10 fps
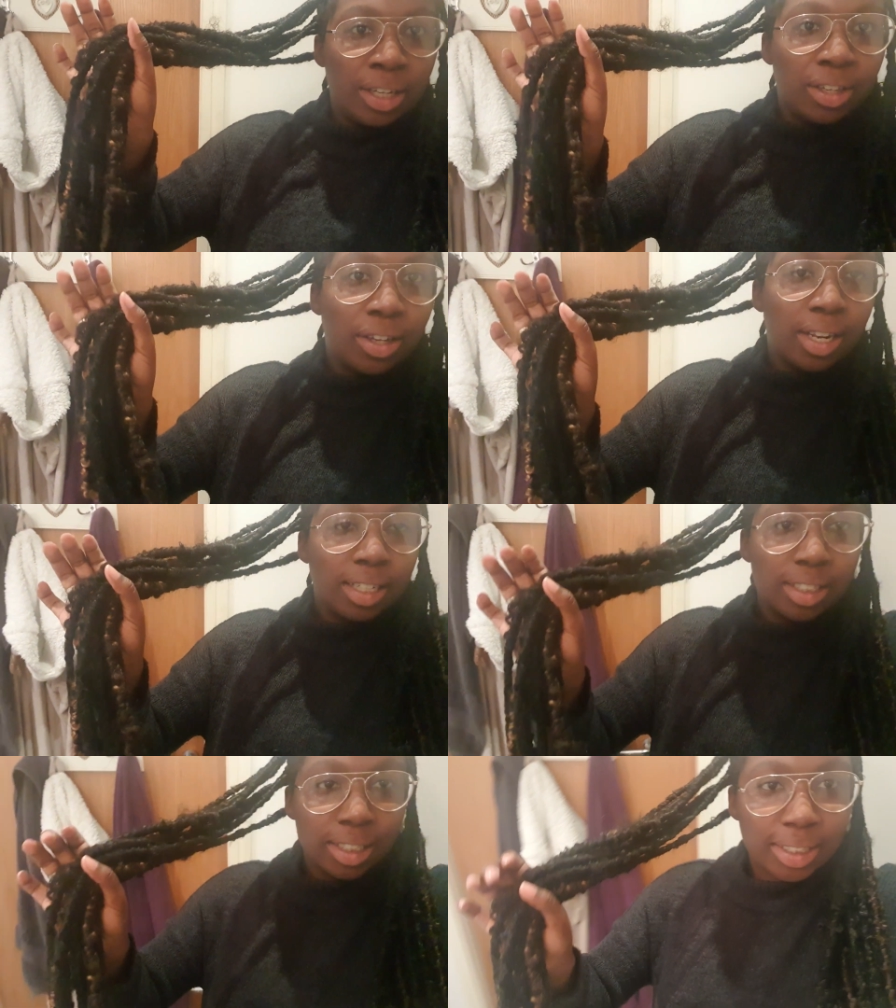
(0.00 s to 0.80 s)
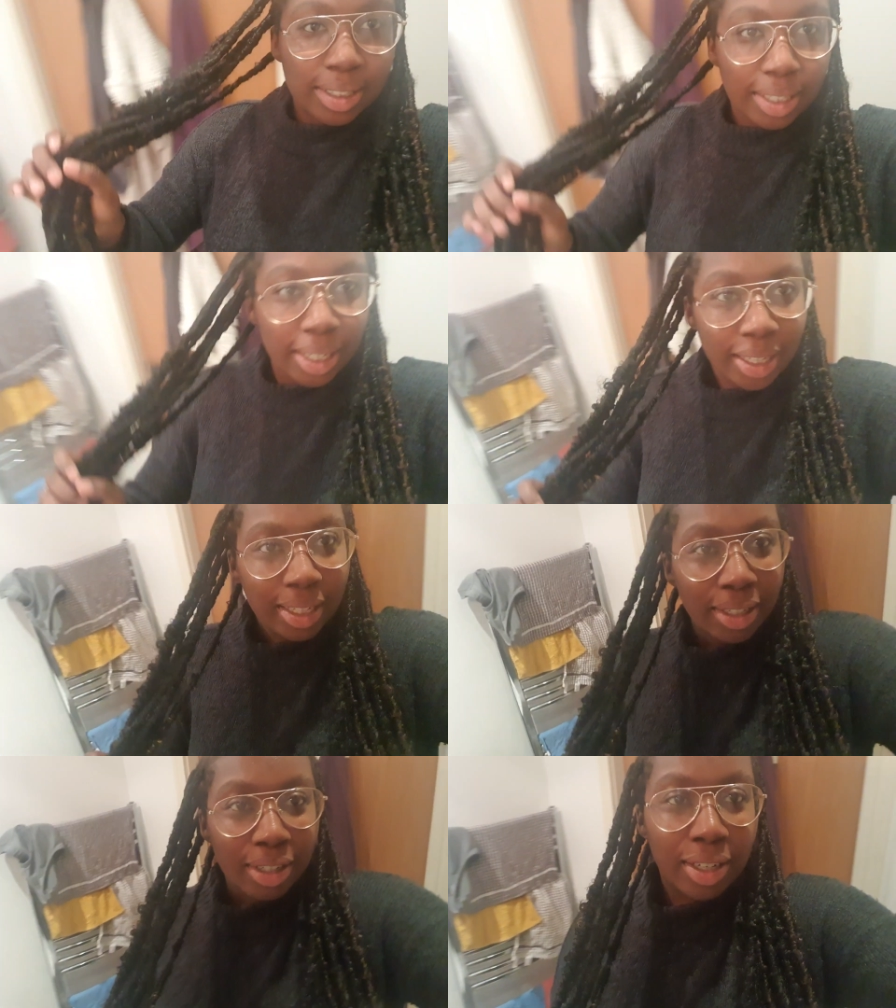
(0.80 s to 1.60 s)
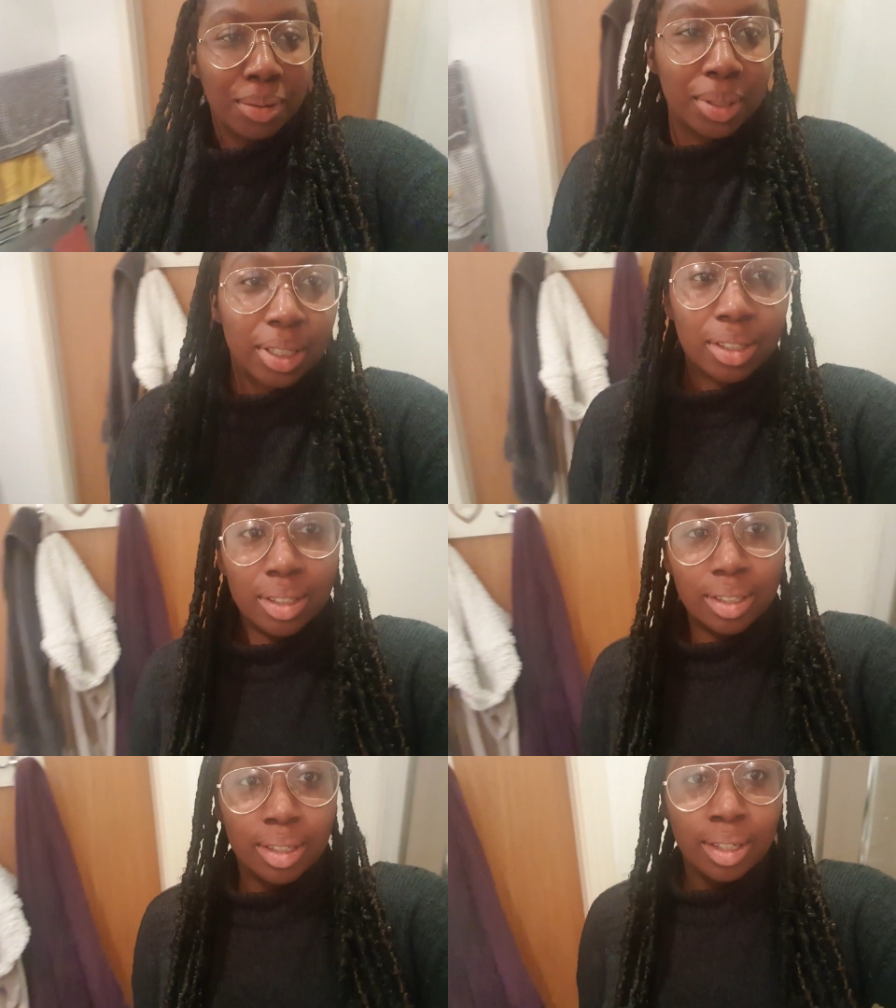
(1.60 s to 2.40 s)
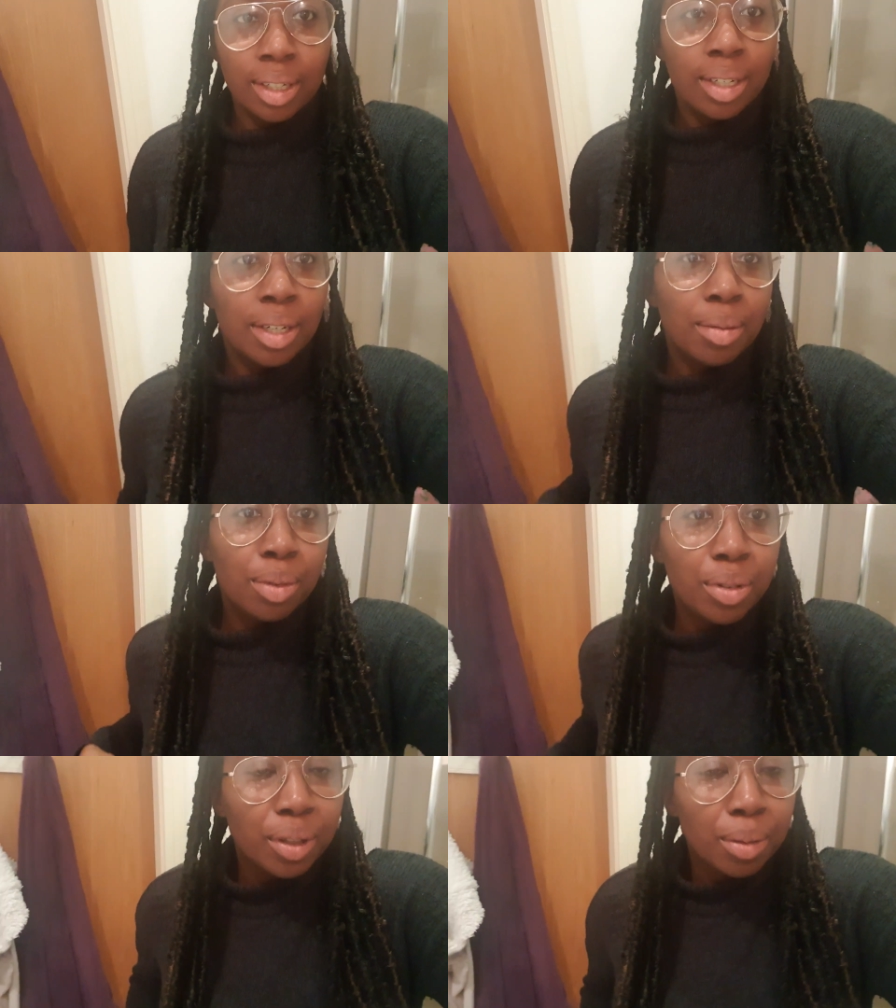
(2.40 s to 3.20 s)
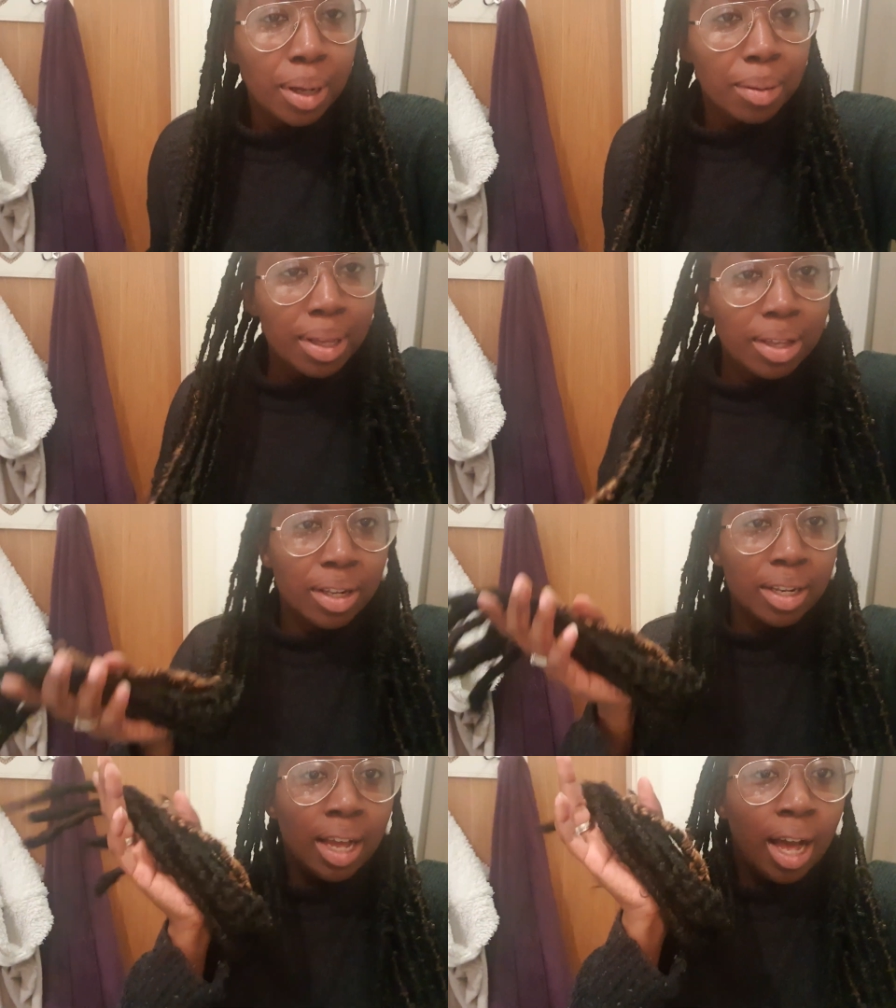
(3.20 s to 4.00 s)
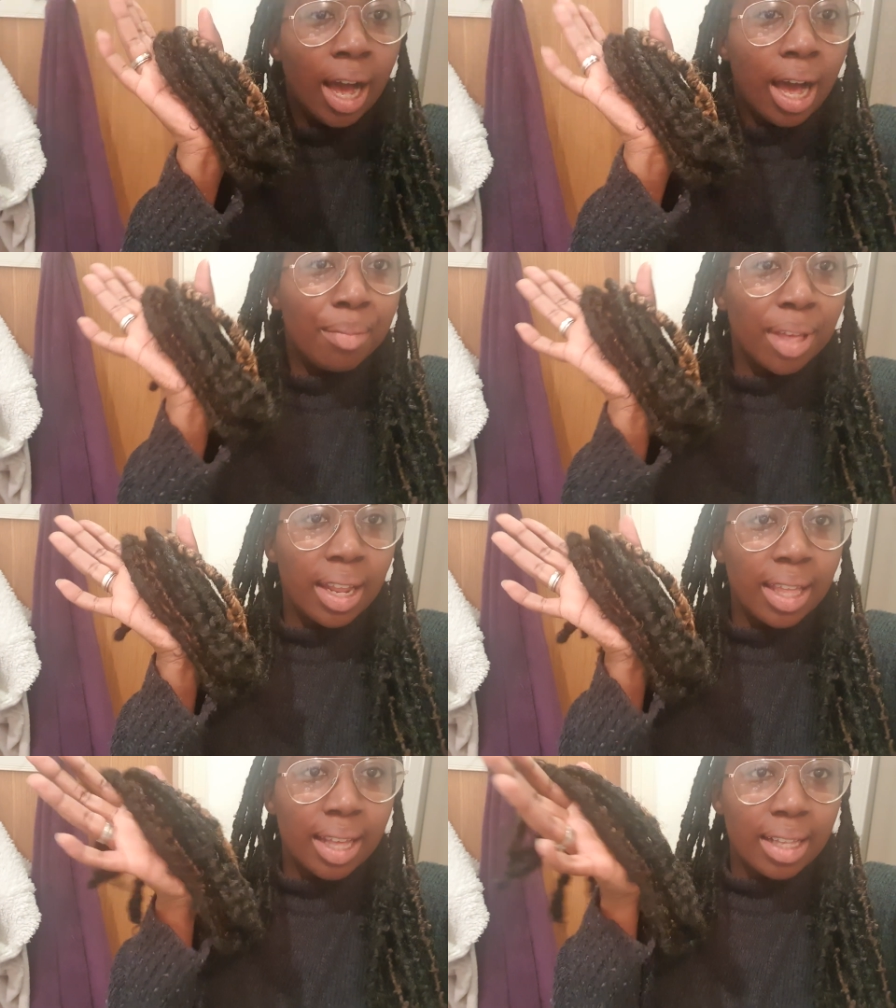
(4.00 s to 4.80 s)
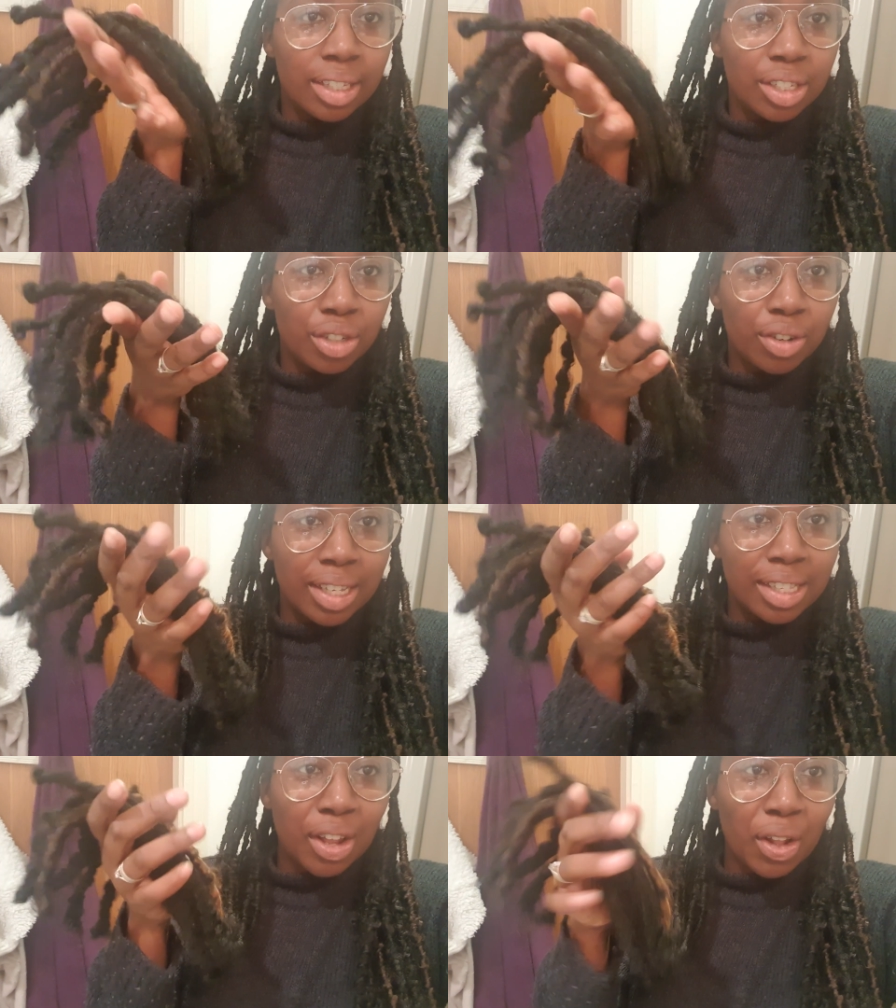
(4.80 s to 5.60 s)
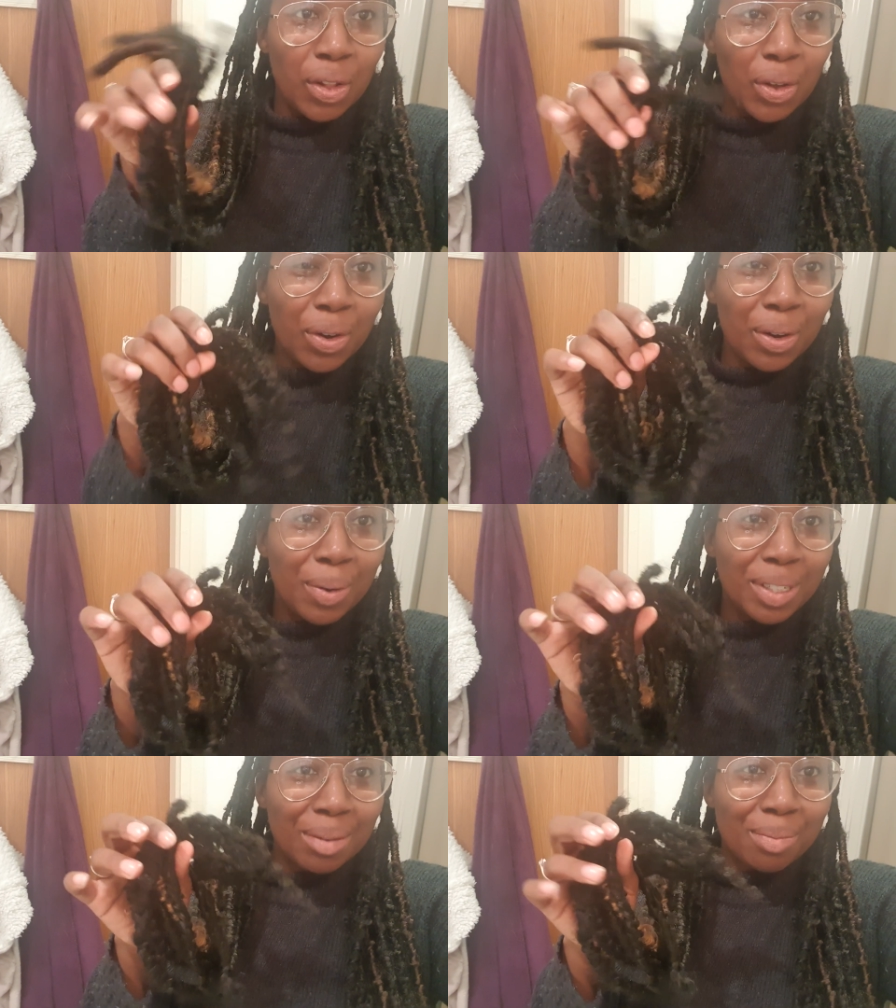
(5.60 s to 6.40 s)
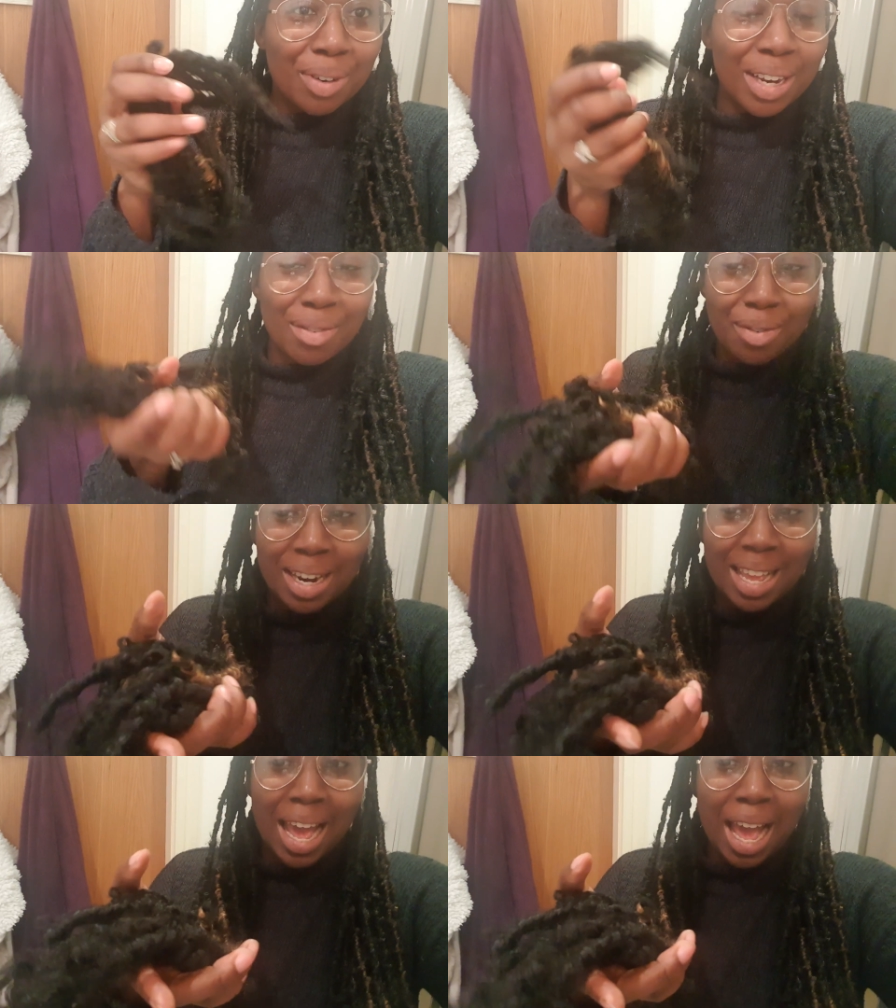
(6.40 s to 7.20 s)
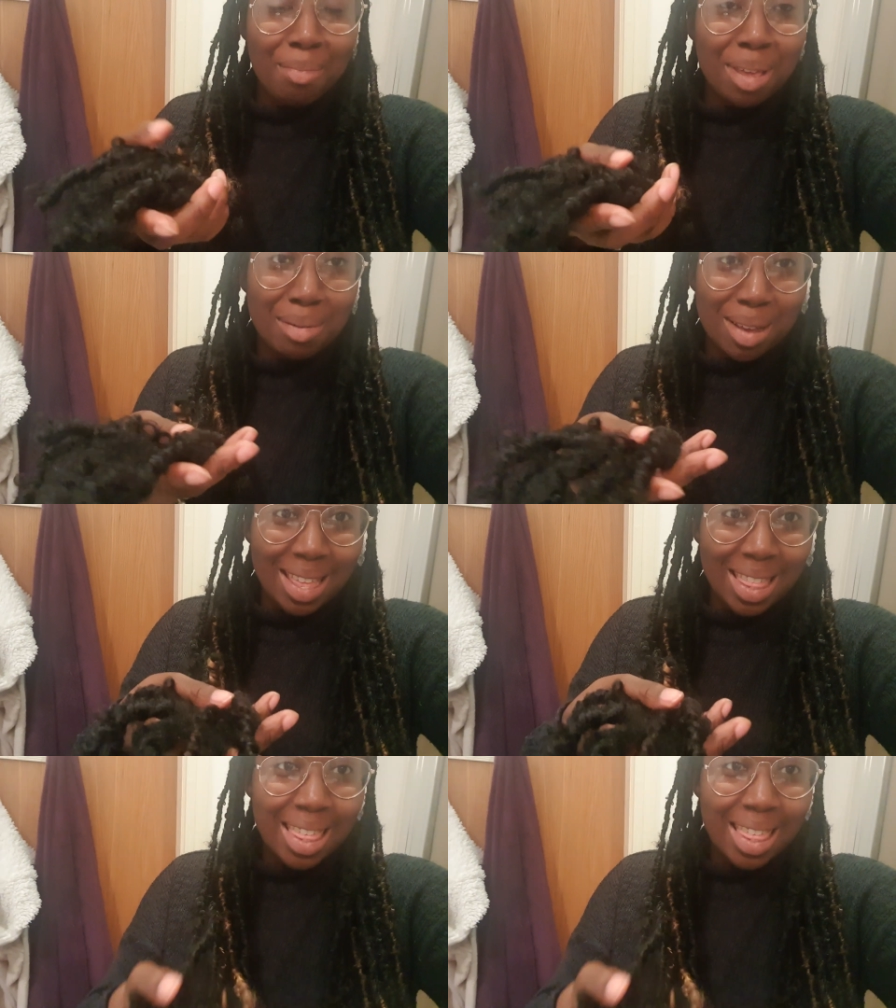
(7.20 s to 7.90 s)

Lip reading: you can actually see, oh, I wish I could move in a way where you can, I'm getting that distressed look, which I'm really, really happy with.